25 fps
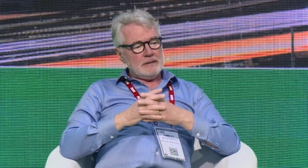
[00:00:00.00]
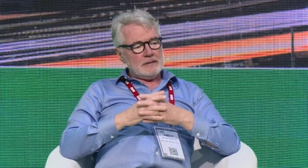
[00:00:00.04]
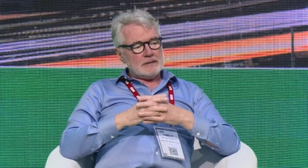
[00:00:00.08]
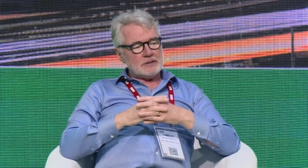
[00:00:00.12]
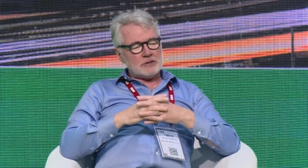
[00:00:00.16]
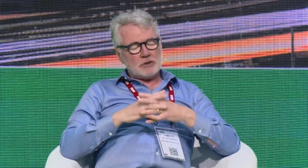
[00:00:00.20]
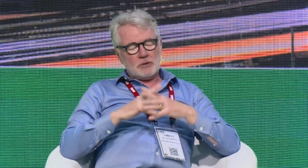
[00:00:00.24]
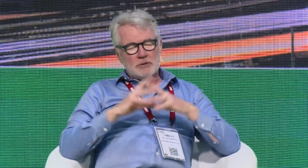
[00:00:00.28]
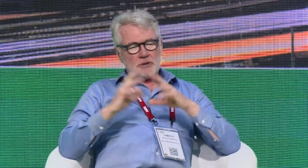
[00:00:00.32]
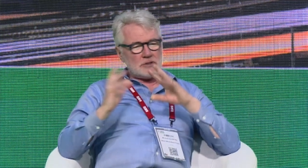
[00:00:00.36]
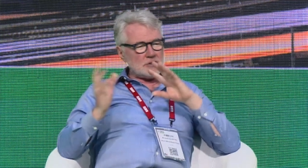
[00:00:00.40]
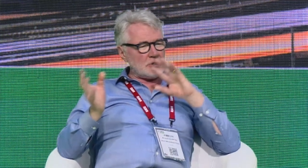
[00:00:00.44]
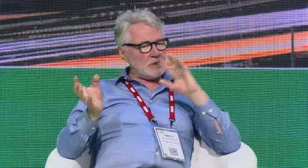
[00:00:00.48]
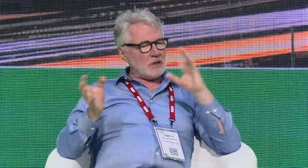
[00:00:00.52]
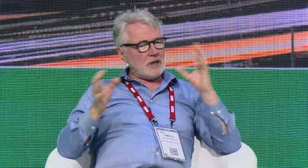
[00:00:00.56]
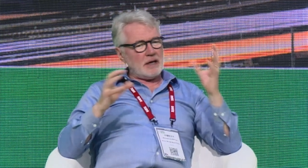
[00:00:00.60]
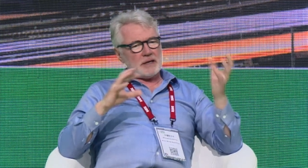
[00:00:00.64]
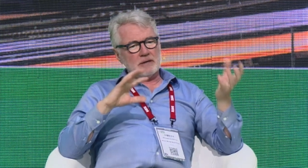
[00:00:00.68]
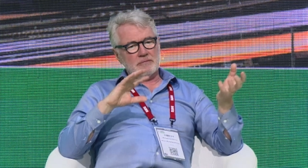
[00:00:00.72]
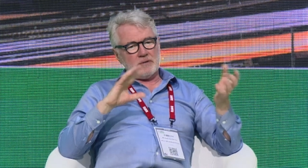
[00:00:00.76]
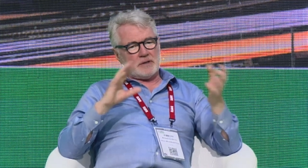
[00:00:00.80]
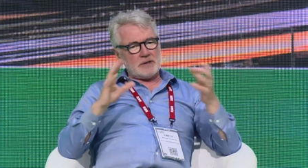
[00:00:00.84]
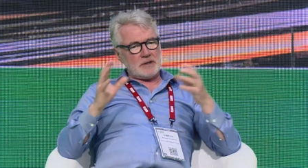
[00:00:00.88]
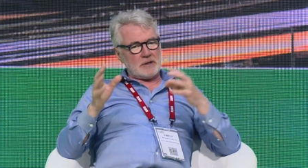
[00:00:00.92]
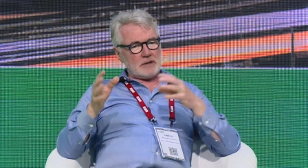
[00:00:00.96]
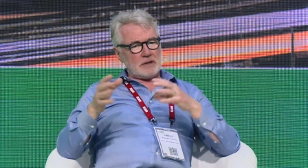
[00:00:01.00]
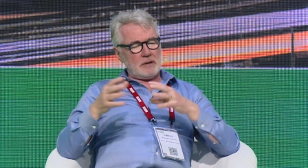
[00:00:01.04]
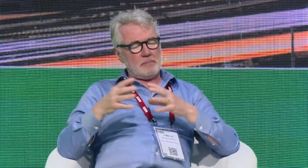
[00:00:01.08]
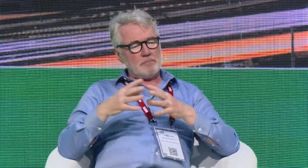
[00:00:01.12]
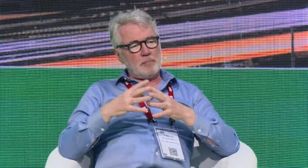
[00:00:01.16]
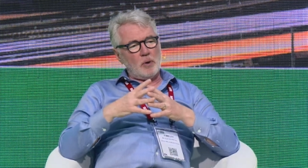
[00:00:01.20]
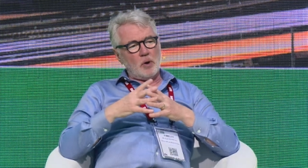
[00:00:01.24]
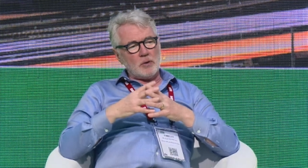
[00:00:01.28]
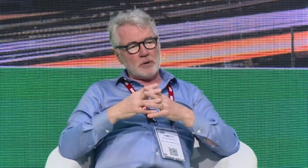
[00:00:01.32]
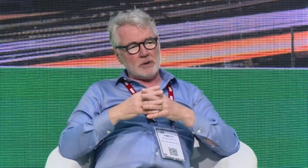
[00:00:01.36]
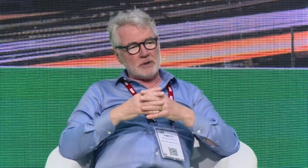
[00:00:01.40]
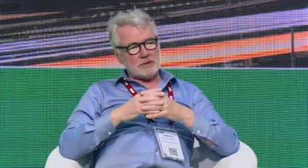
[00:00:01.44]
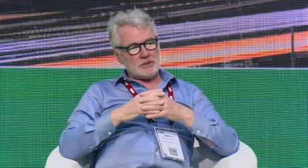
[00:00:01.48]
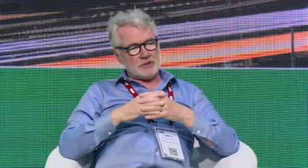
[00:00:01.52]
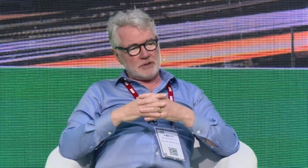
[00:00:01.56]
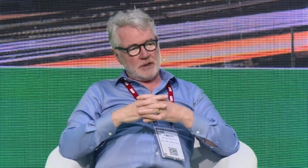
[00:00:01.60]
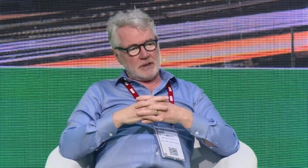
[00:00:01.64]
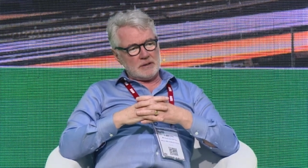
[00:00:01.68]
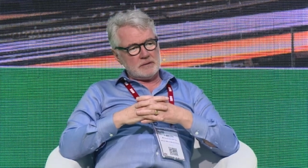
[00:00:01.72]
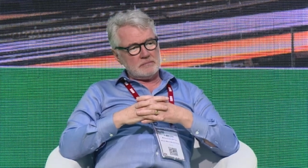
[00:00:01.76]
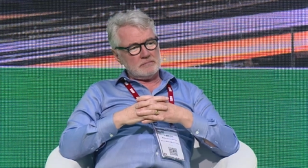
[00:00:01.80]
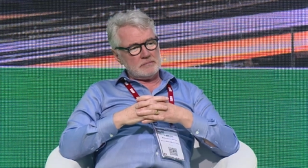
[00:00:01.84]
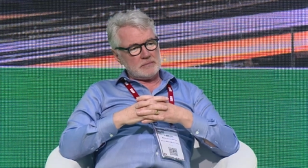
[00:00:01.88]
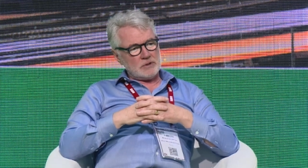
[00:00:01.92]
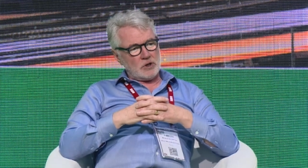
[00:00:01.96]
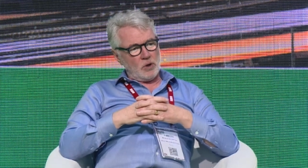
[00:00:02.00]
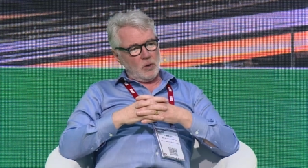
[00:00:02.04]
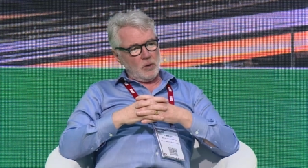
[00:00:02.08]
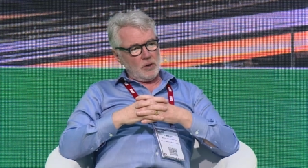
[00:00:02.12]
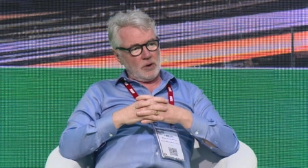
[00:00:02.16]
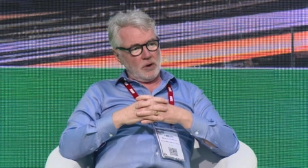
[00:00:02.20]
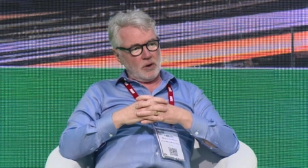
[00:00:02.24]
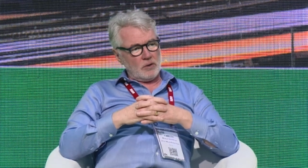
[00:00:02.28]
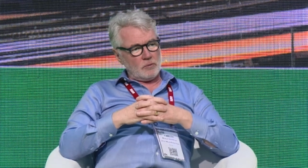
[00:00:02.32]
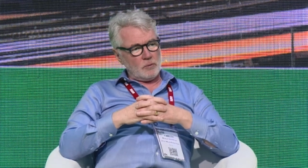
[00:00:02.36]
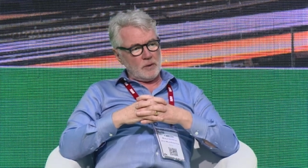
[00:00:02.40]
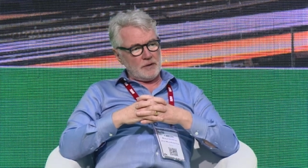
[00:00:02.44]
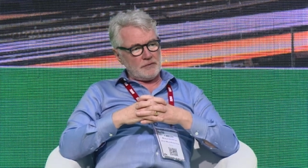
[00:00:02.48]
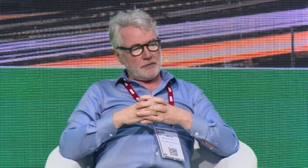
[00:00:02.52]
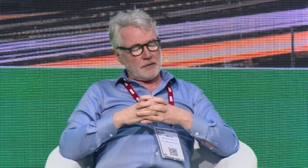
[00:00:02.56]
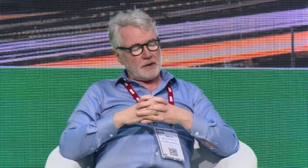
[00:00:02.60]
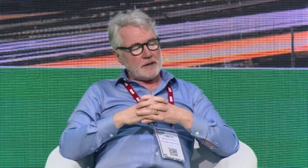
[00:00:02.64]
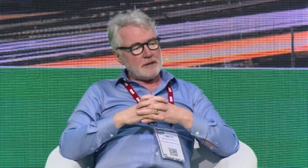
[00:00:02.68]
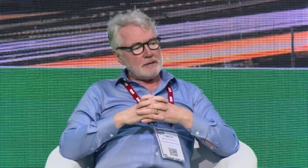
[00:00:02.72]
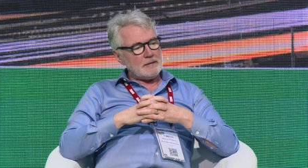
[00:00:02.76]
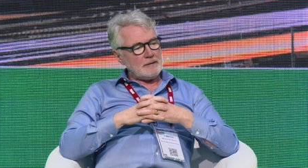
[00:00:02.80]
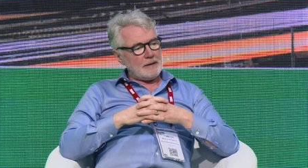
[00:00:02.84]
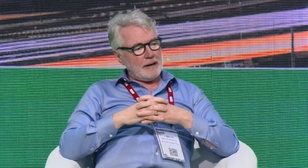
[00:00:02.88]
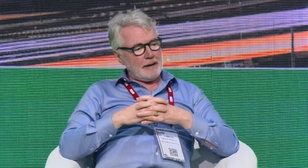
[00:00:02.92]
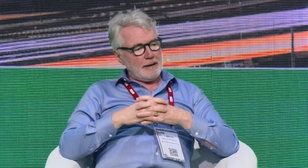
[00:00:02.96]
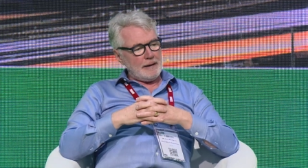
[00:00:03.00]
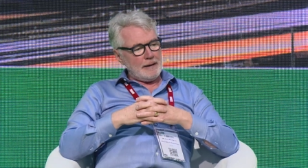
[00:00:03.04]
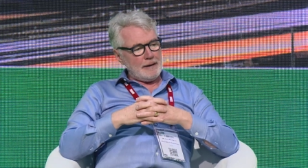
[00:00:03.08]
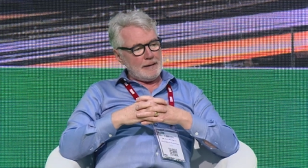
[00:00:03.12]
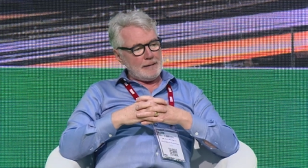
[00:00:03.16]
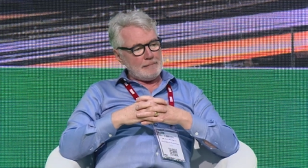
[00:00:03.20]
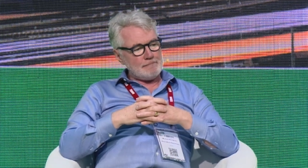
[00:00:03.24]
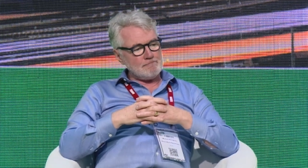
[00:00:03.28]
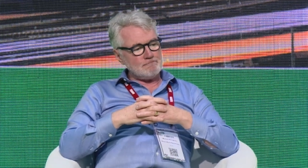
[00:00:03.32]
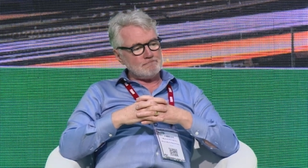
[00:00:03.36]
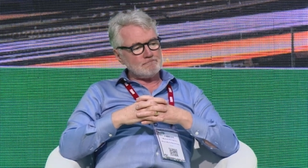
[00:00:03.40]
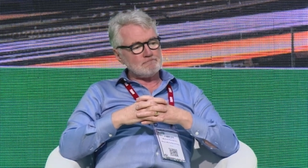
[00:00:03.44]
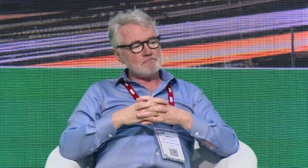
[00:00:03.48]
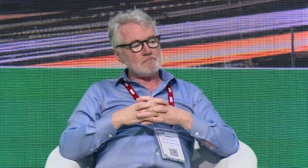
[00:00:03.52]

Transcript: So there's a lot of other components that go along with it. Um,